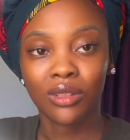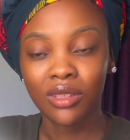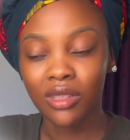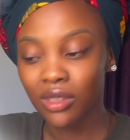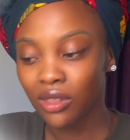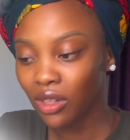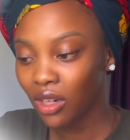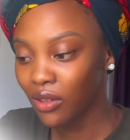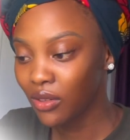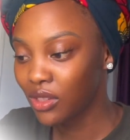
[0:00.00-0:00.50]

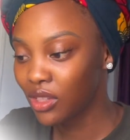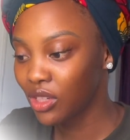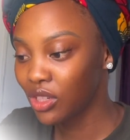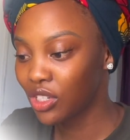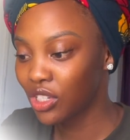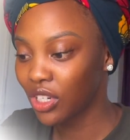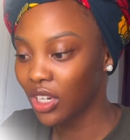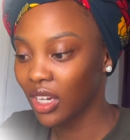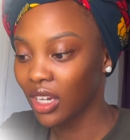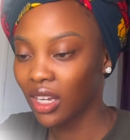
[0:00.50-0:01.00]
security
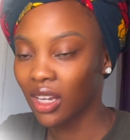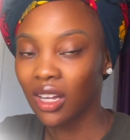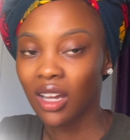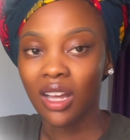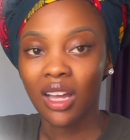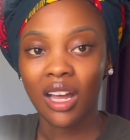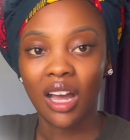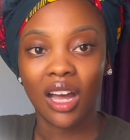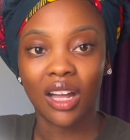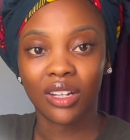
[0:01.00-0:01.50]
check,
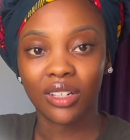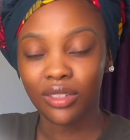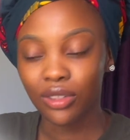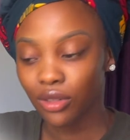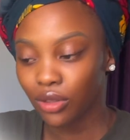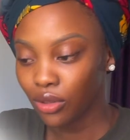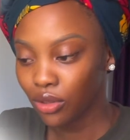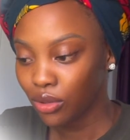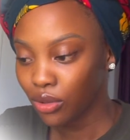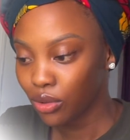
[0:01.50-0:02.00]

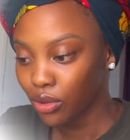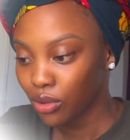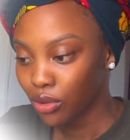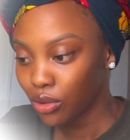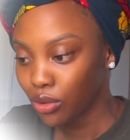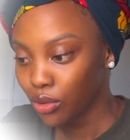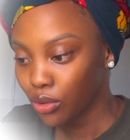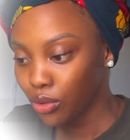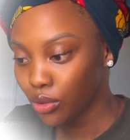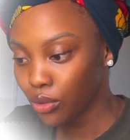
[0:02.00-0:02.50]
and
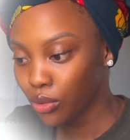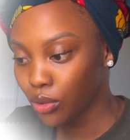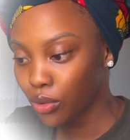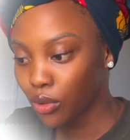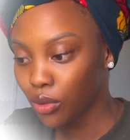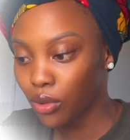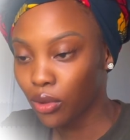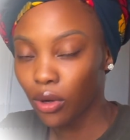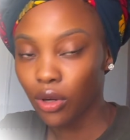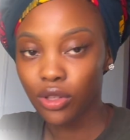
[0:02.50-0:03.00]
you
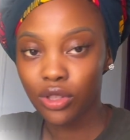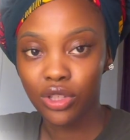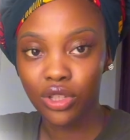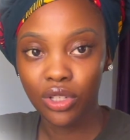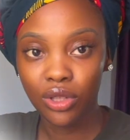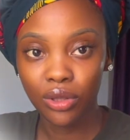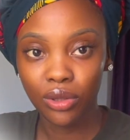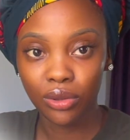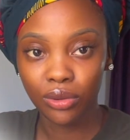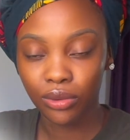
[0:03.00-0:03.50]

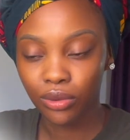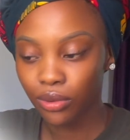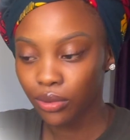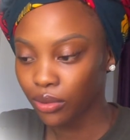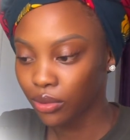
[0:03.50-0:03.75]
continue.